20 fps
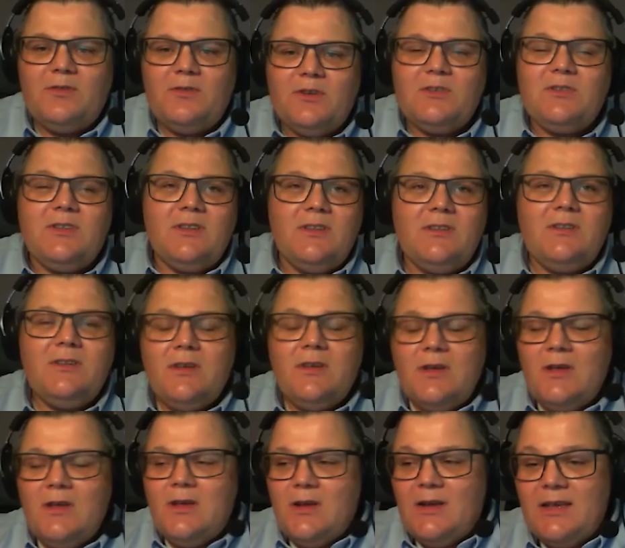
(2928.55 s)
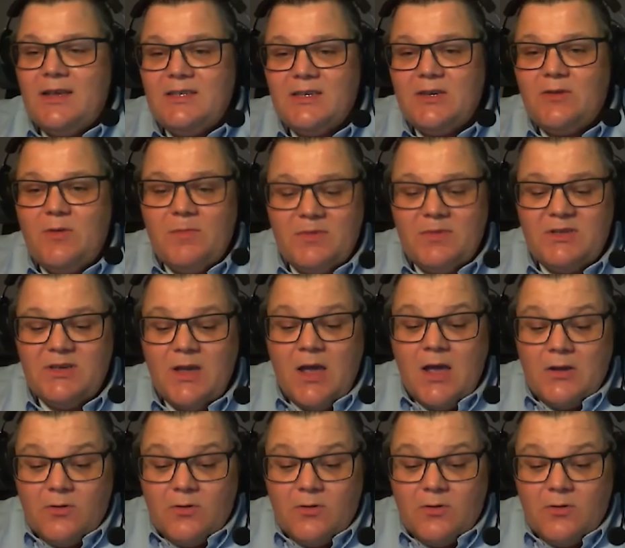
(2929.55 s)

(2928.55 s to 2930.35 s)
just in laser equipment.